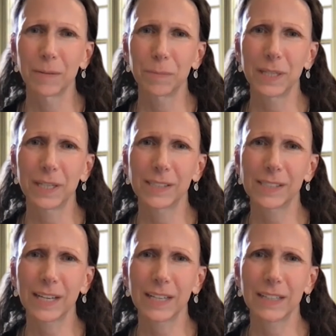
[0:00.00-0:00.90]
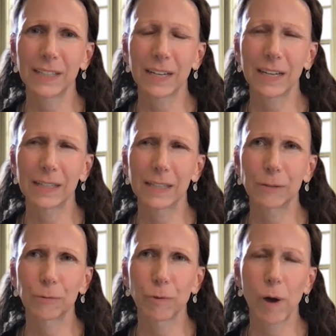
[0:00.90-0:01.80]
because I I
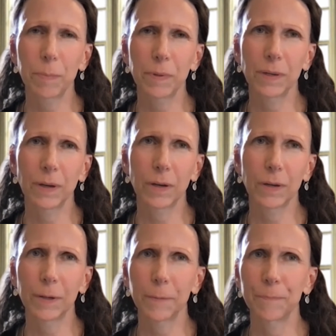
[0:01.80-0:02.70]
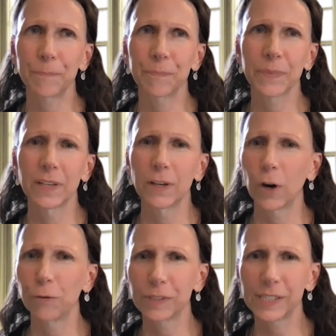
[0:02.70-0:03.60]
grew up in, in,
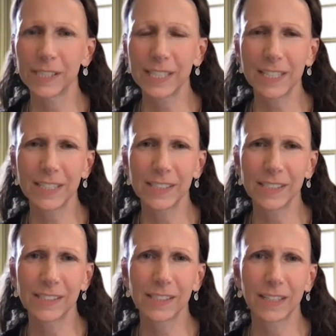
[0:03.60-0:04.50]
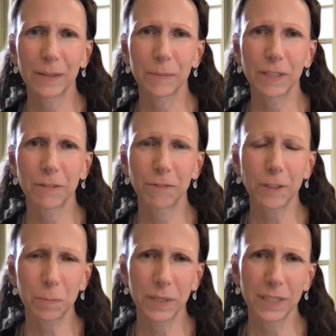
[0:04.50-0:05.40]
overseas um, in the
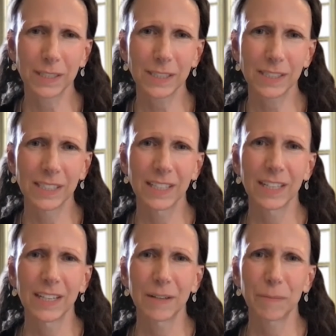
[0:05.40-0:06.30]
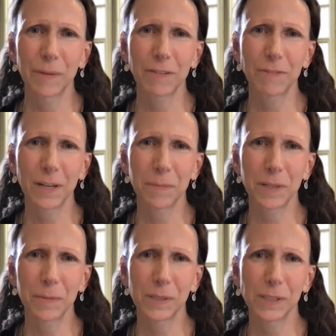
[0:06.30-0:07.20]
Philippines. My
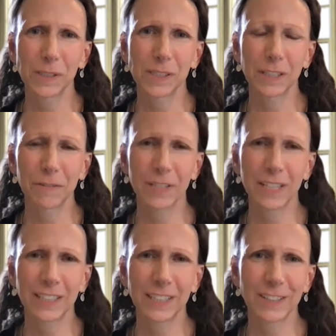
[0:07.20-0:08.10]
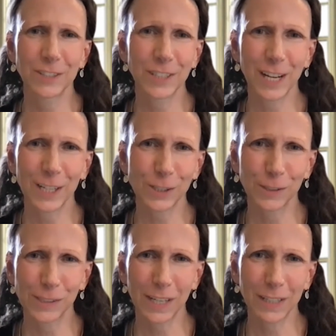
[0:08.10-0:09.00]
family was living in an
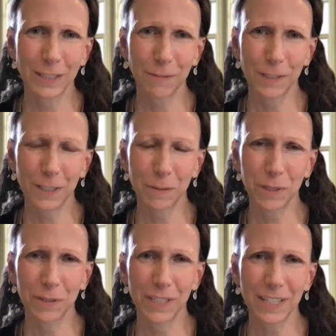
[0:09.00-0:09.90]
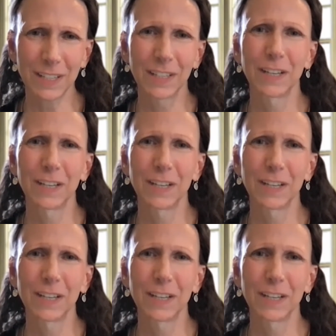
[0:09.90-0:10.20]
international scientific community,